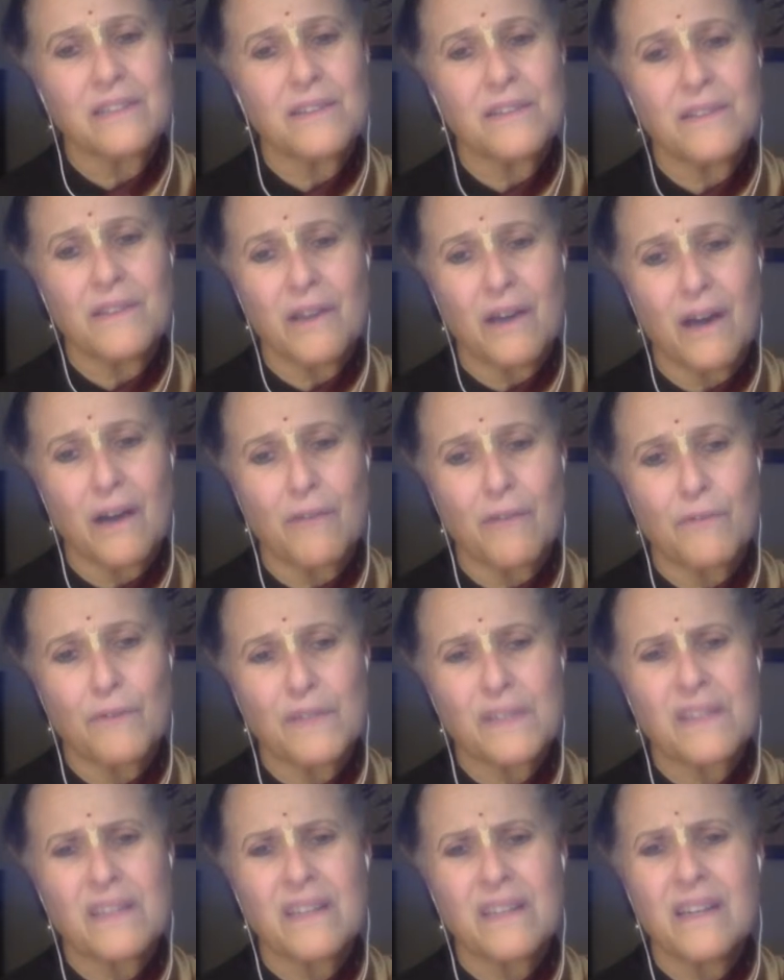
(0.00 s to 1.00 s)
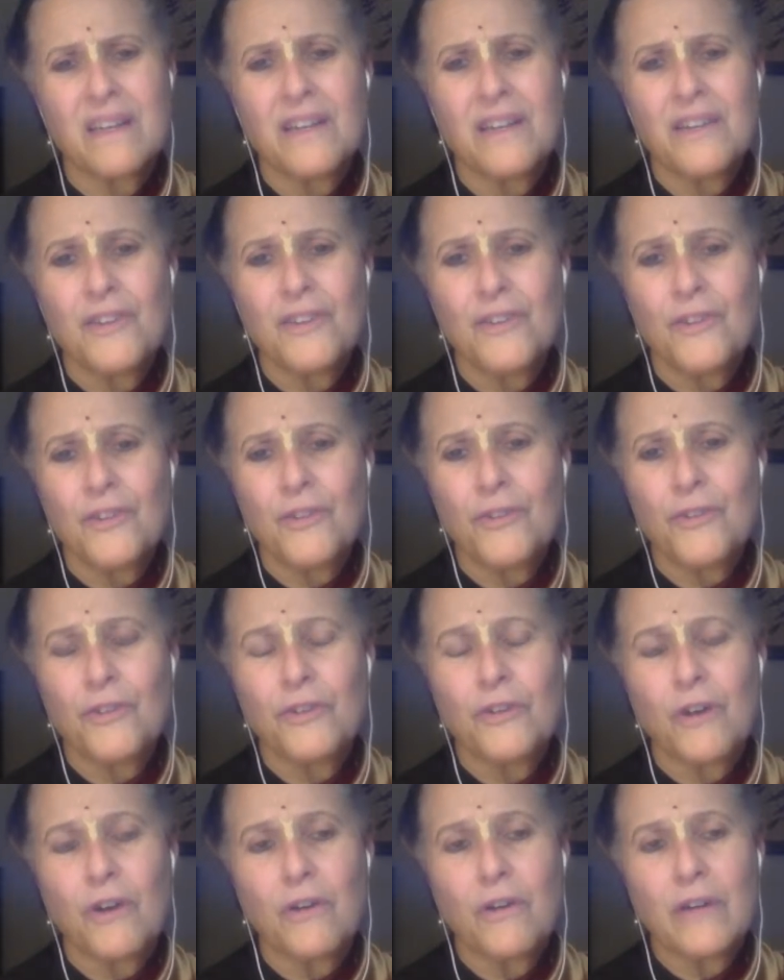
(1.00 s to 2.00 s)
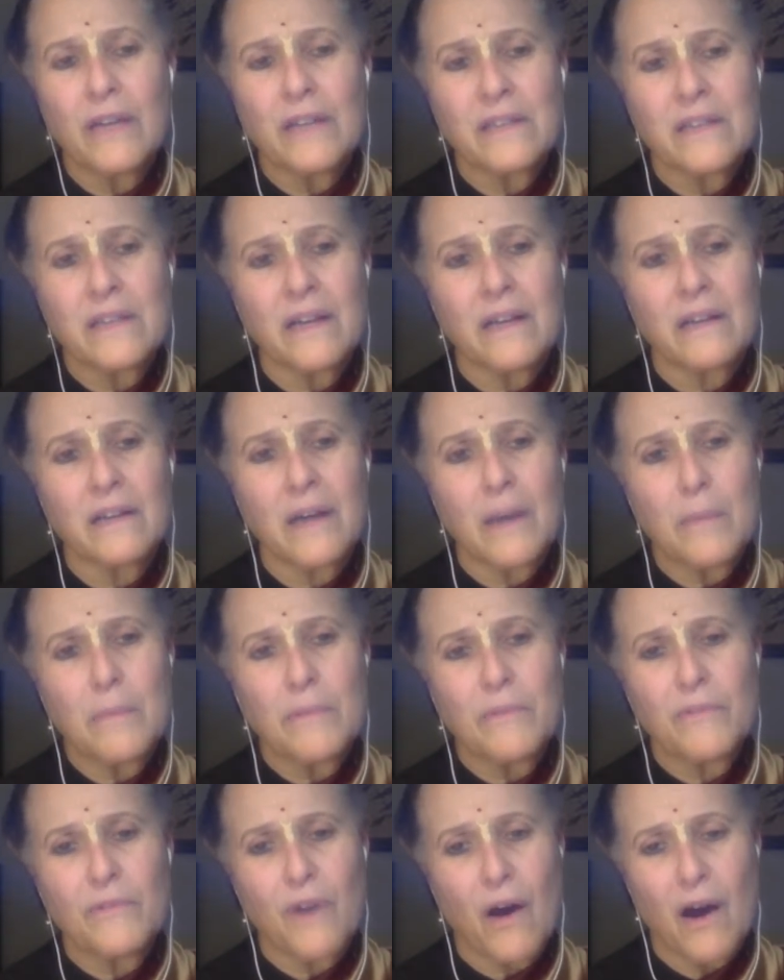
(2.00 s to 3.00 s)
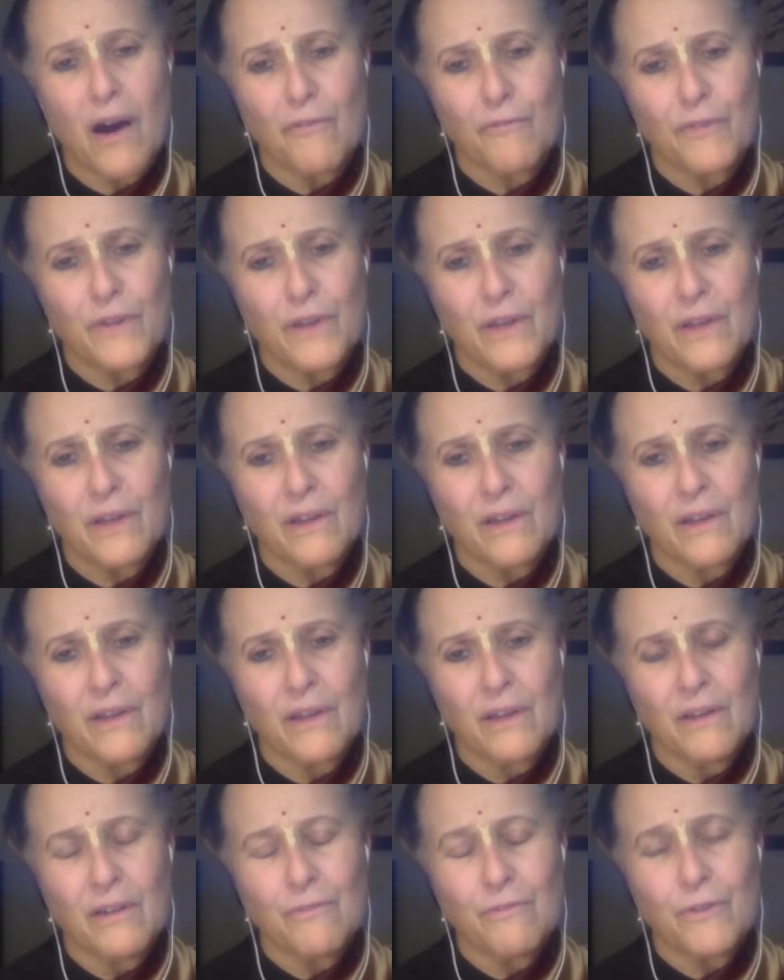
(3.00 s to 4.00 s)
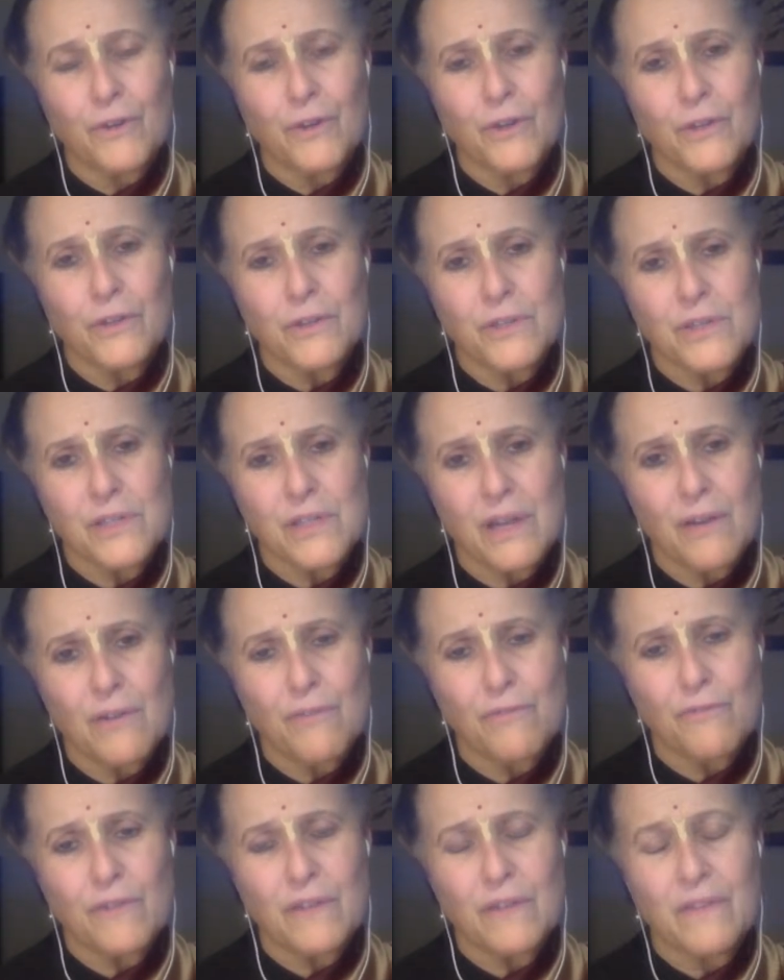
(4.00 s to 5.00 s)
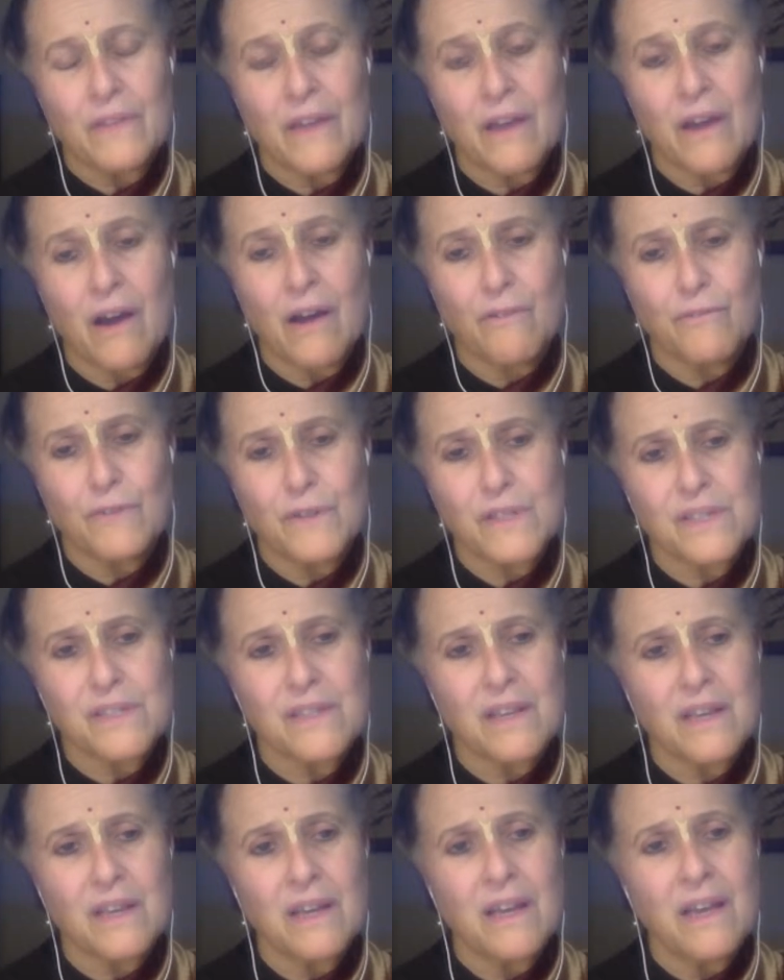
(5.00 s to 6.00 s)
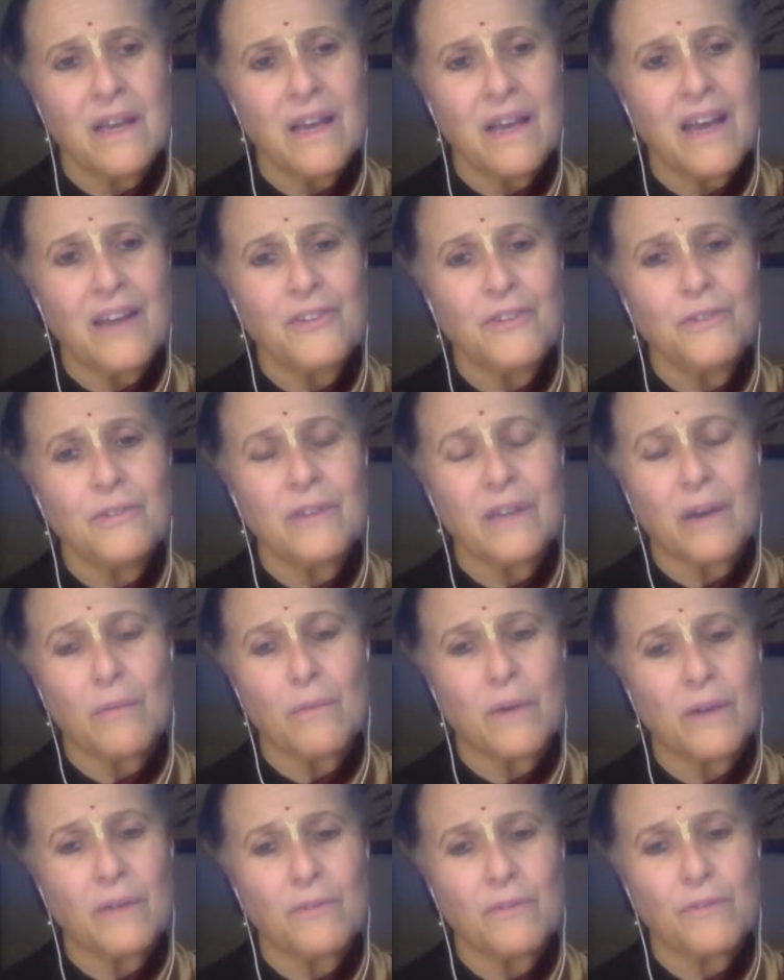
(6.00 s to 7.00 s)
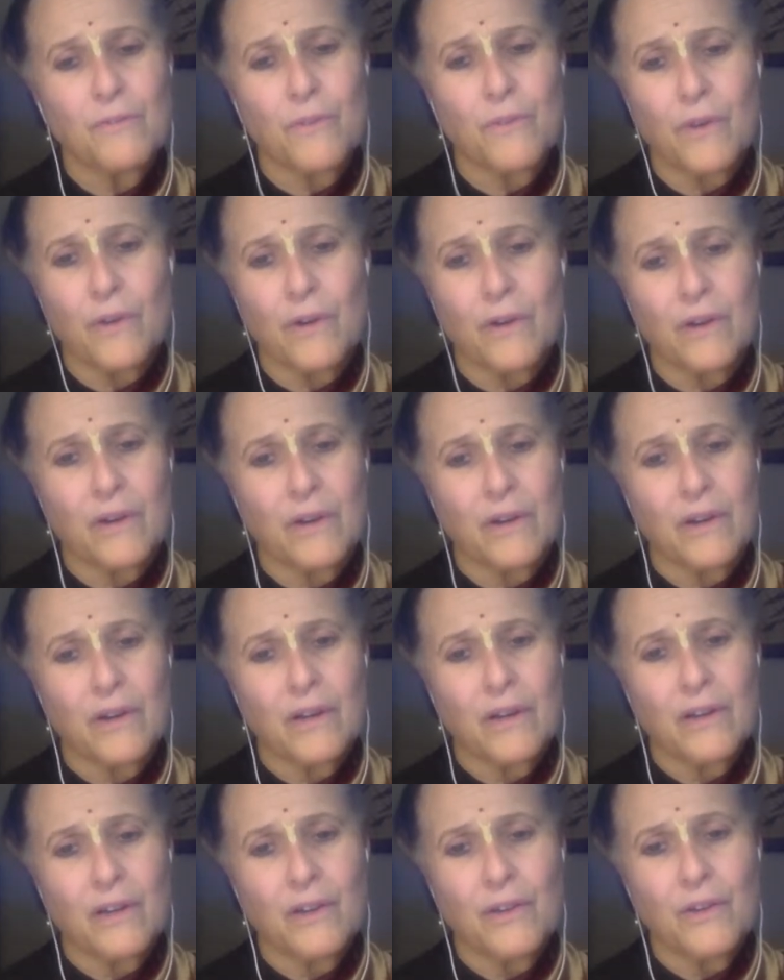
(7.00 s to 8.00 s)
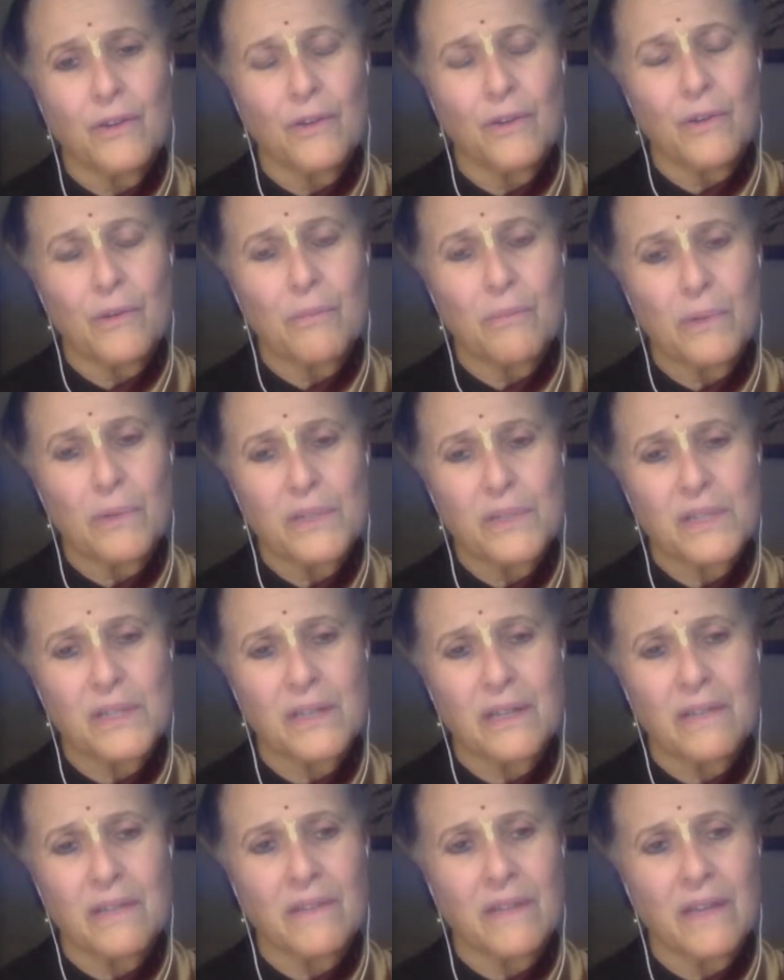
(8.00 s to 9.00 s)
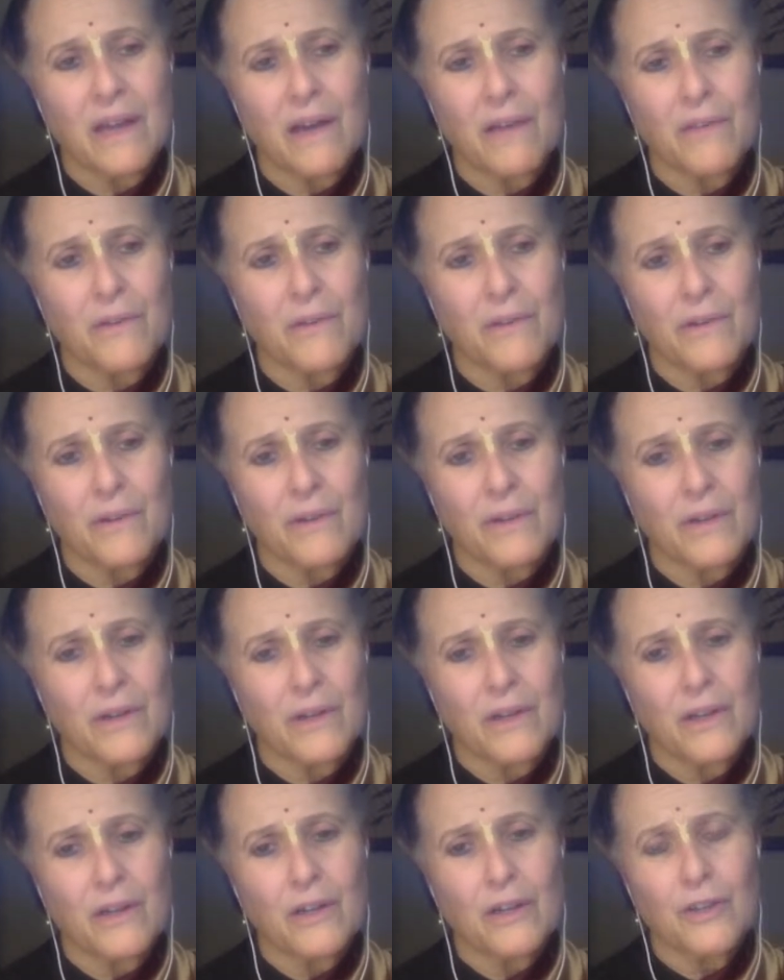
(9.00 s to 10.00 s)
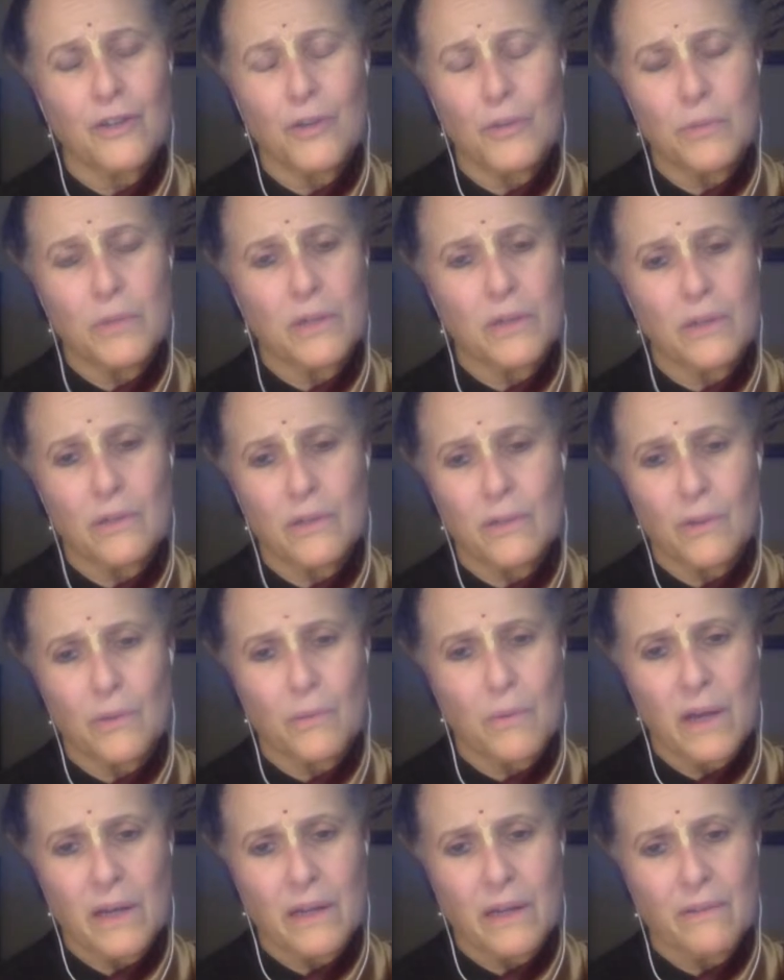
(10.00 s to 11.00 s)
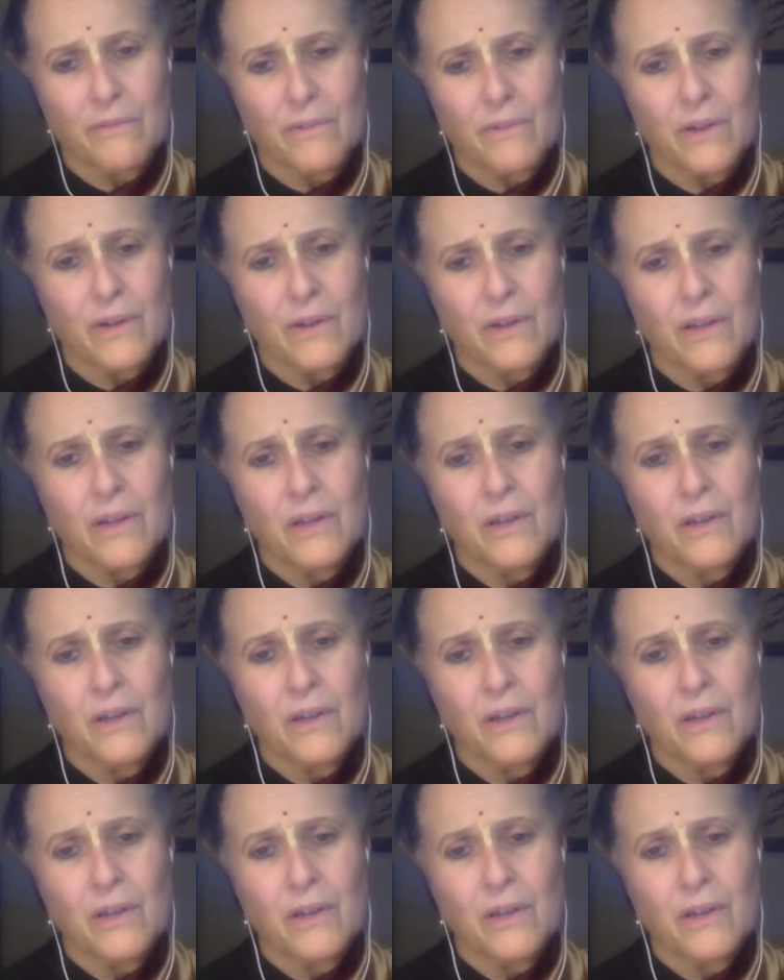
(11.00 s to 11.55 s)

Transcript: it to the office. You know, you go get a cup of coffee for yourself in the office, and you get one for, you know, the person in the other cubicle or whatever.